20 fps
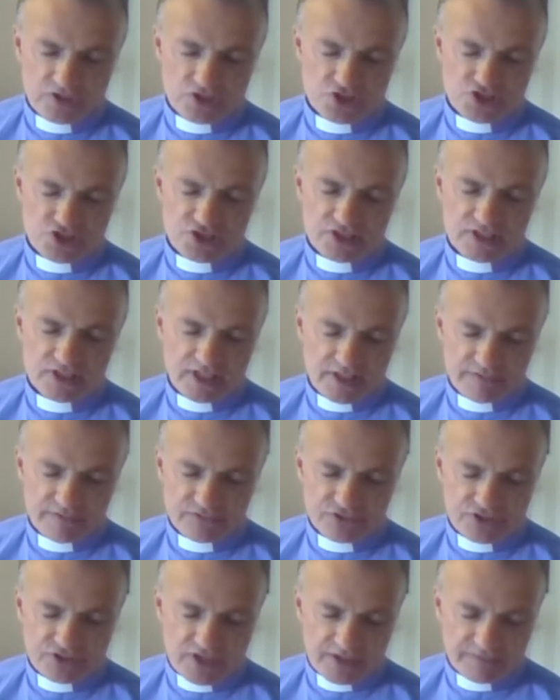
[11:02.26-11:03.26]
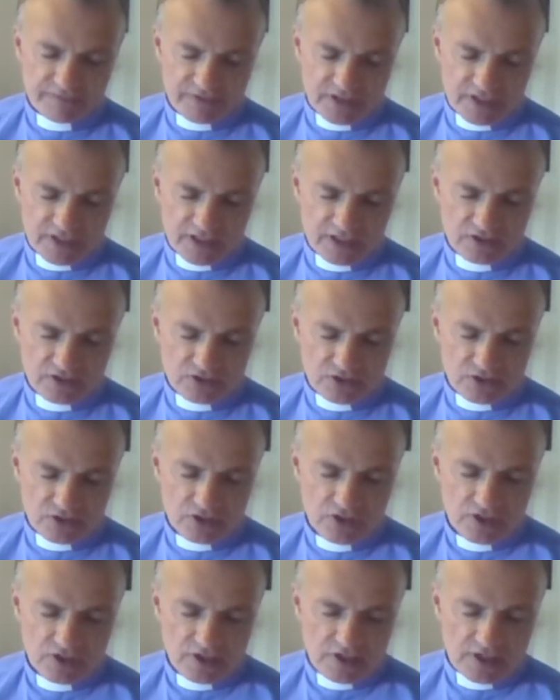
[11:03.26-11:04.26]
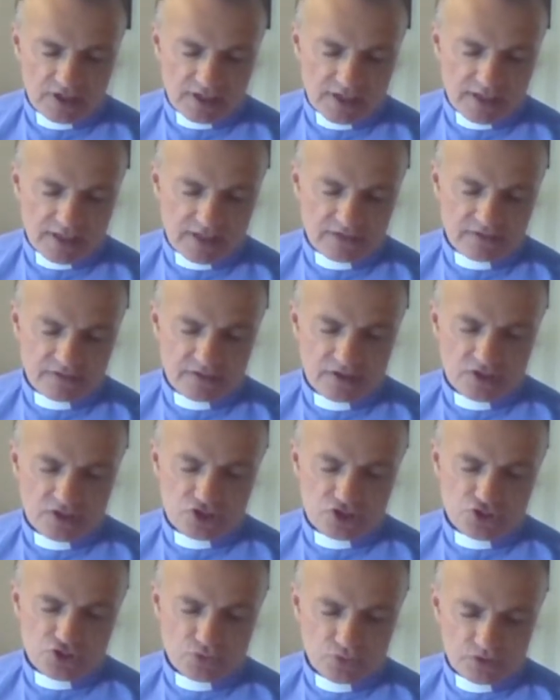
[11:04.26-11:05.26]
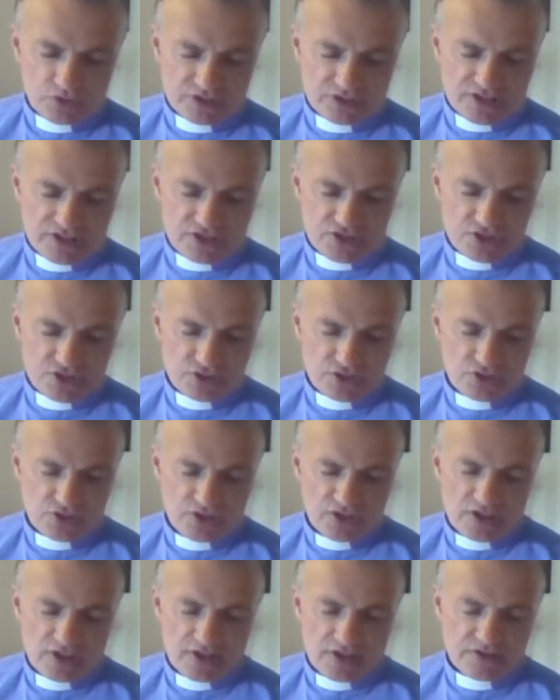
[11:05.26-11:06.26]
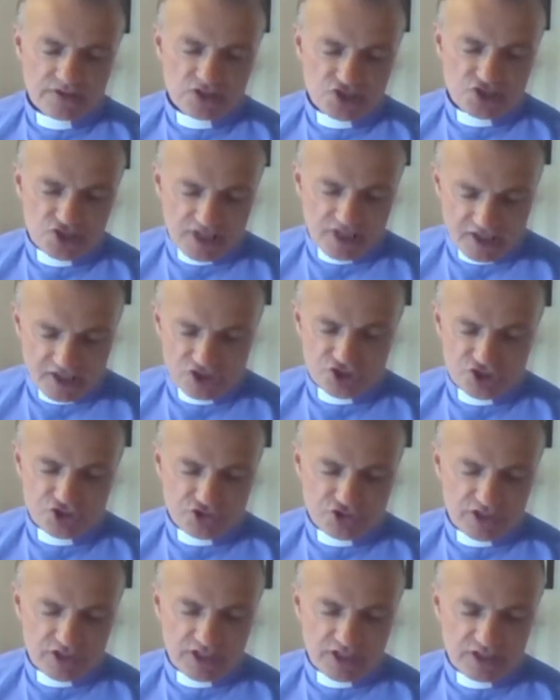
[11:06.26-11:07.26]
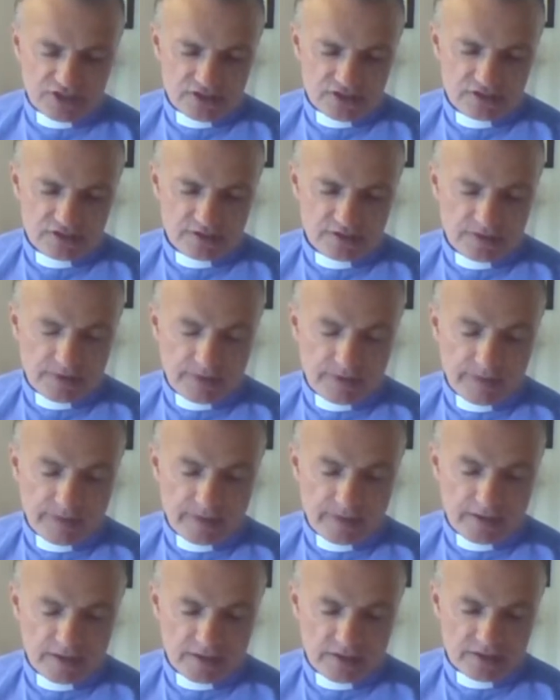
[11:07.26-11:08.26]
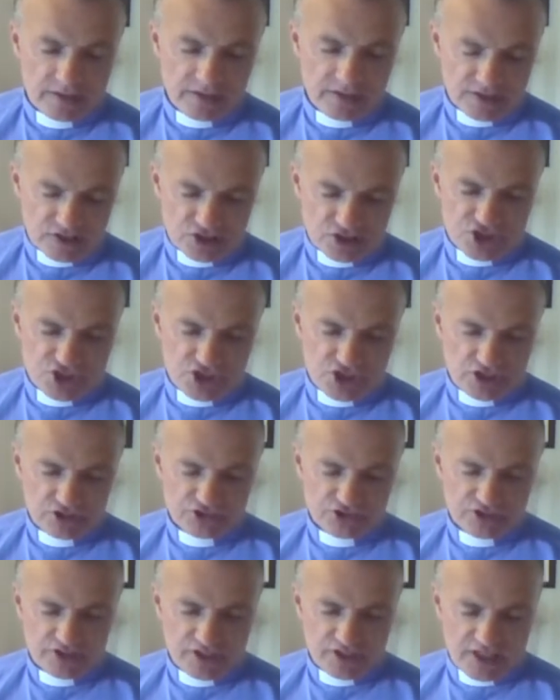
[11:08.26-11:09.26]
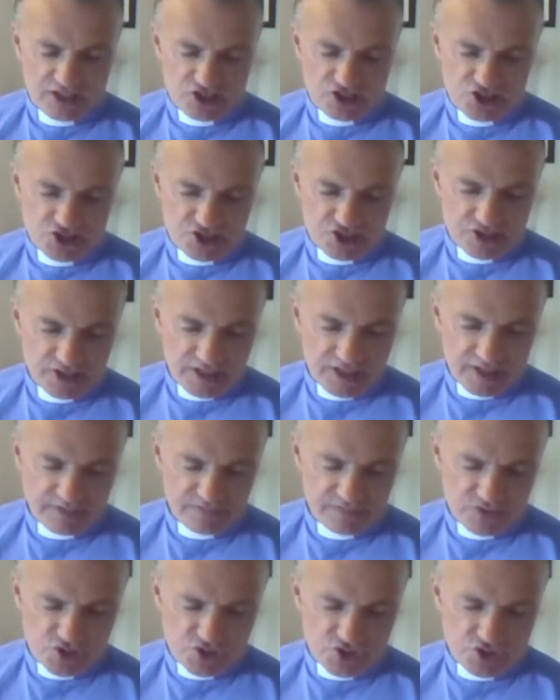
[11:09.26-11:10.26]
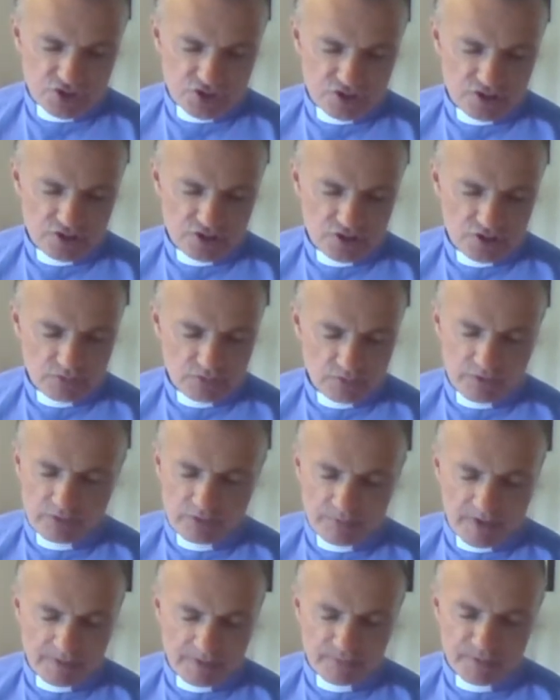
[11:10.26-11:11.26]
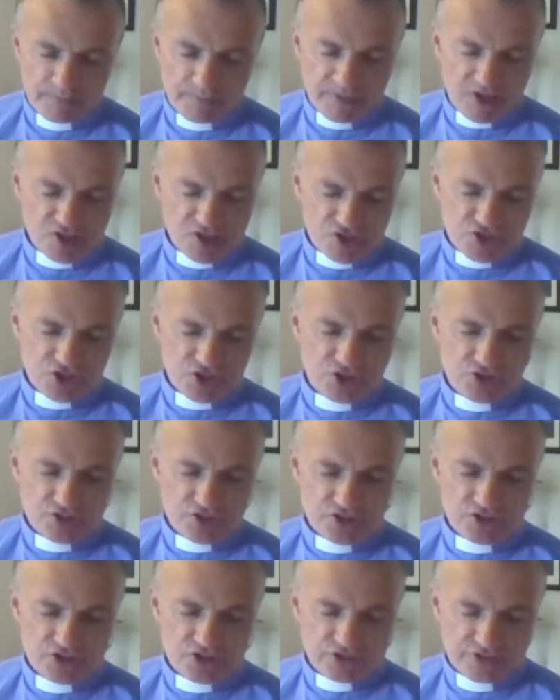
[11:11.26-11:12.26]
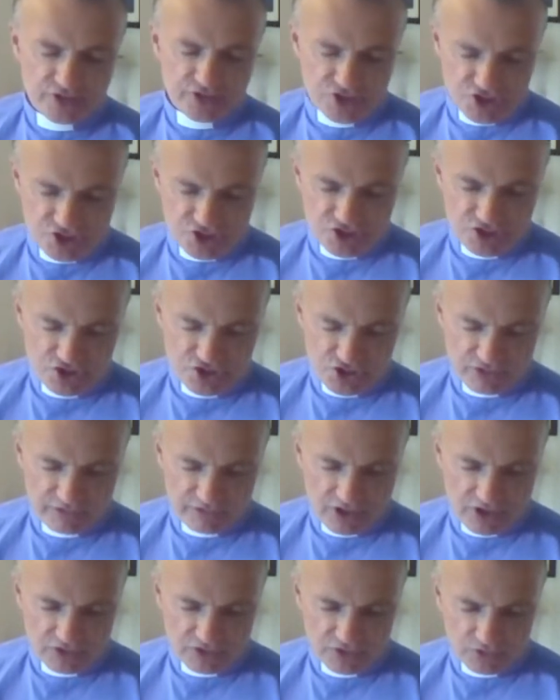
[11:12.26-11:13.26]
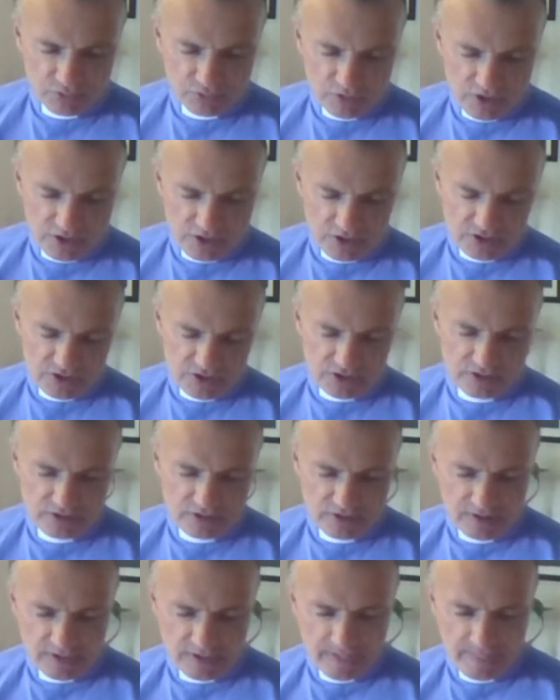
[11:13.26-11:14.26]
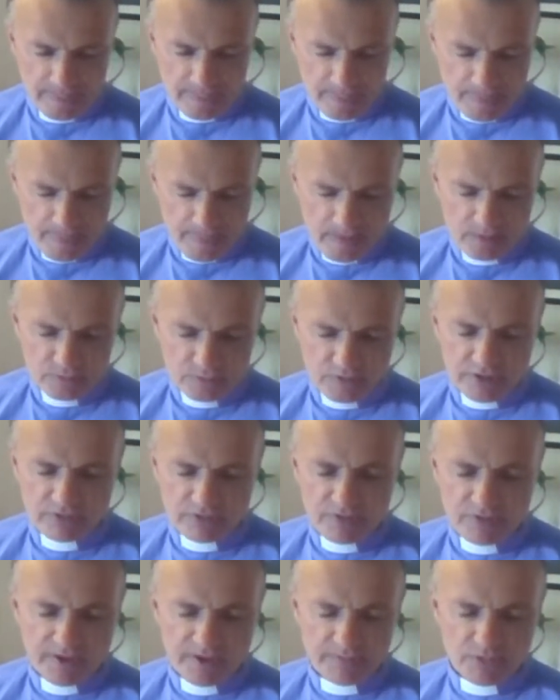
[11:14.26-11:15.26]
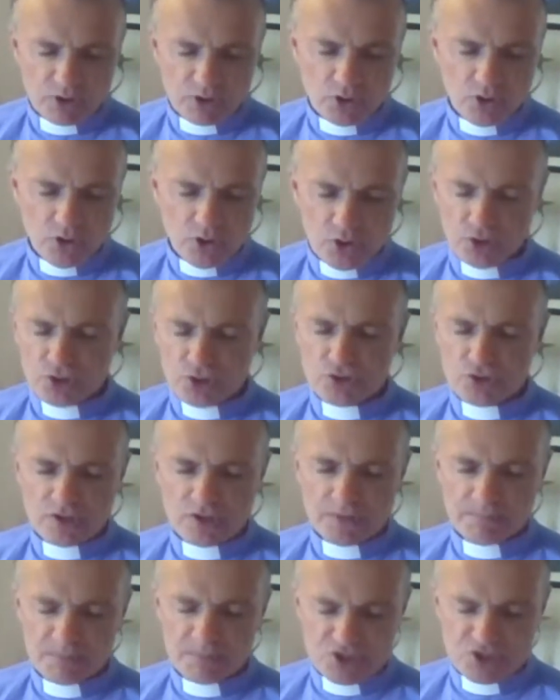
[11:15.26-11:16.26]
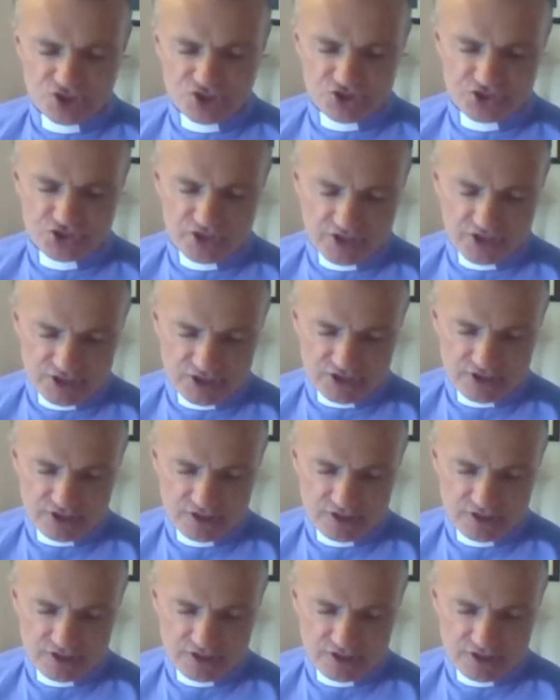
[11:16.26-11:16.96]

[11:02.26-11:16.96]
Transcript: slave trafficking or sold into the sex trade, little children as slaves. We remember persecuted Christians around the world. We remember all who are mistreated,